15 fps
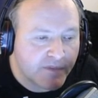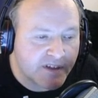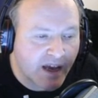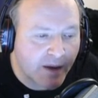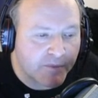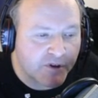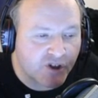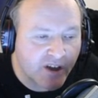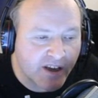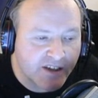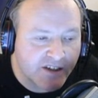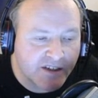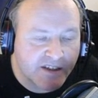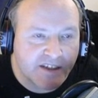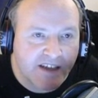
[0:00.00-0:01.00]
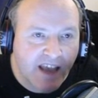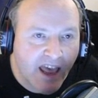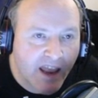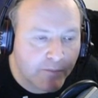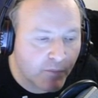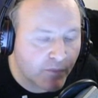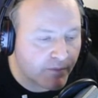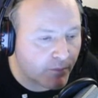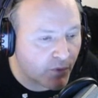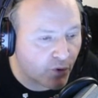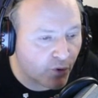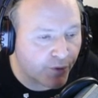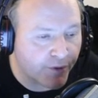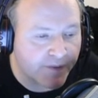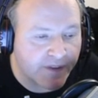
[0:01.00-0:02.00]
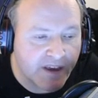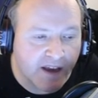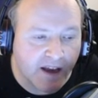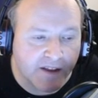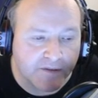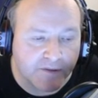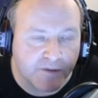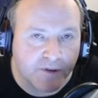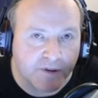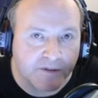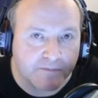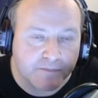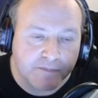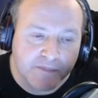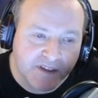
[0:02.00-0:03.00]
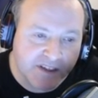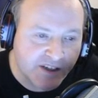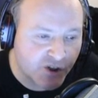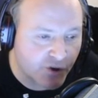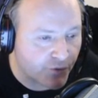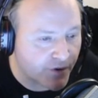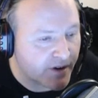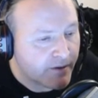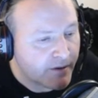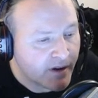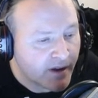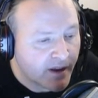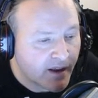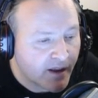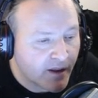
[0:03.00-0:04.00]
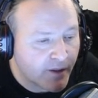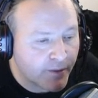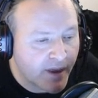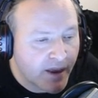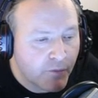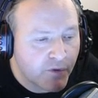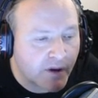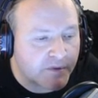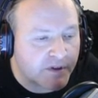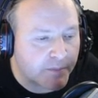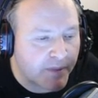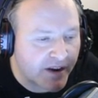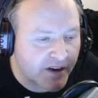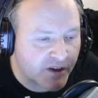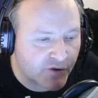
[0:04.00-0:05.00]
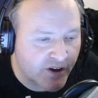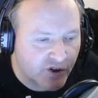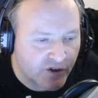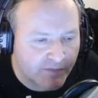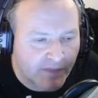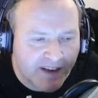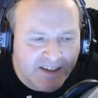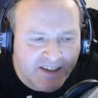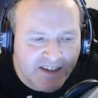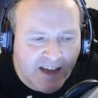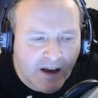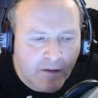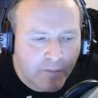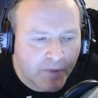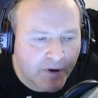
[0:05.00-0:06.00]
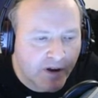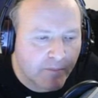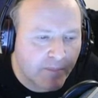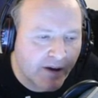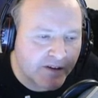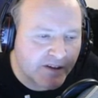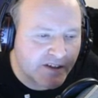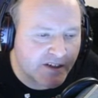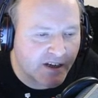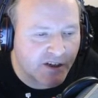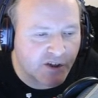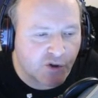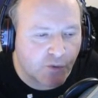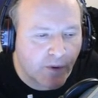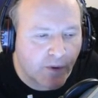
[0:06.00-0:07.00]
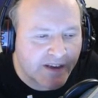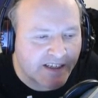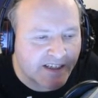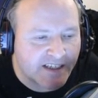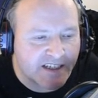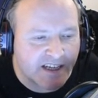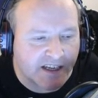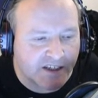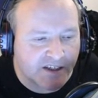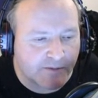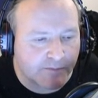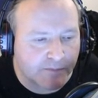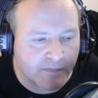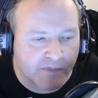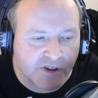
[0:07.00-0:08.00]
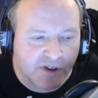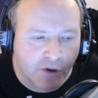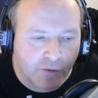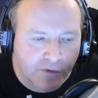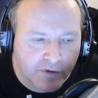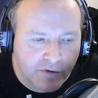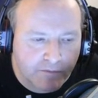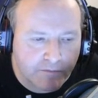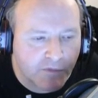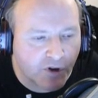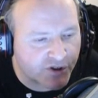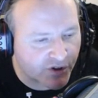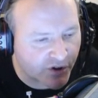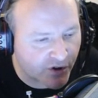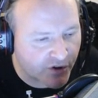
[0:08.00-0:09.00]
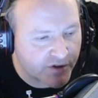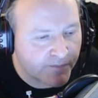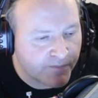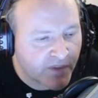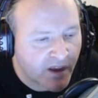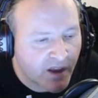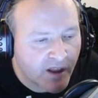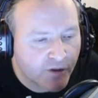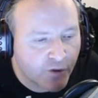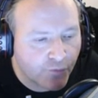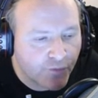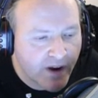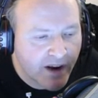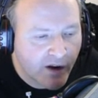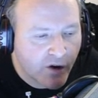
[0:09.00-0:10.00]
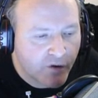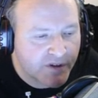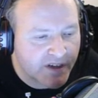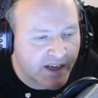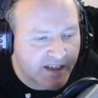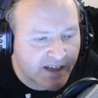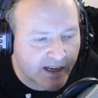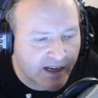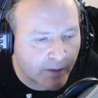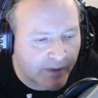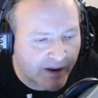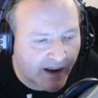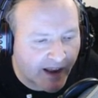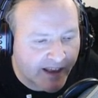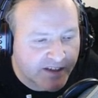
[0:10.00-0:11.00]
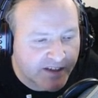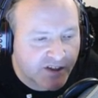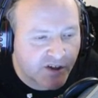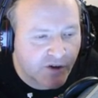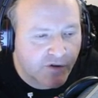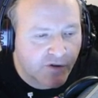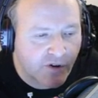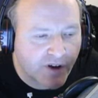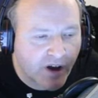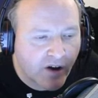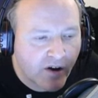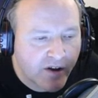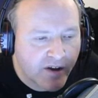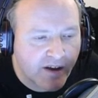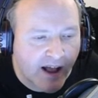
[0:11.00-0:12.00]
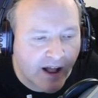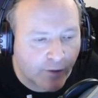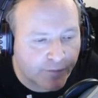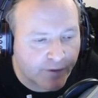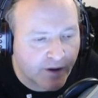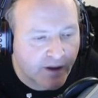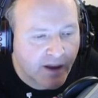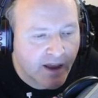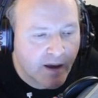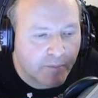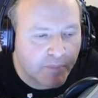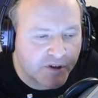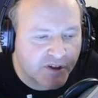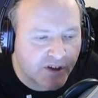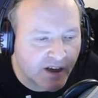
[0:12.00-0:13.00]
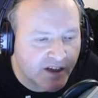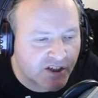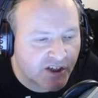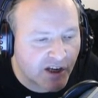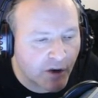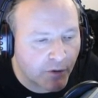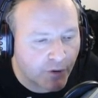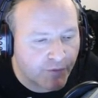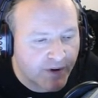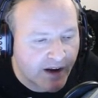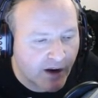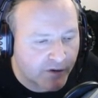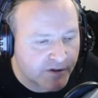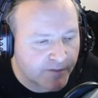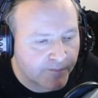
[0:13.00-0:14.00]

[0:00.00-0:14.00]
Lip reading: damage is 10 more than the Centurion. Then we come to the penetration. It's down by about 26, so not so good. The reload is a little bit less, so you got a higher alpha, but a slower reload.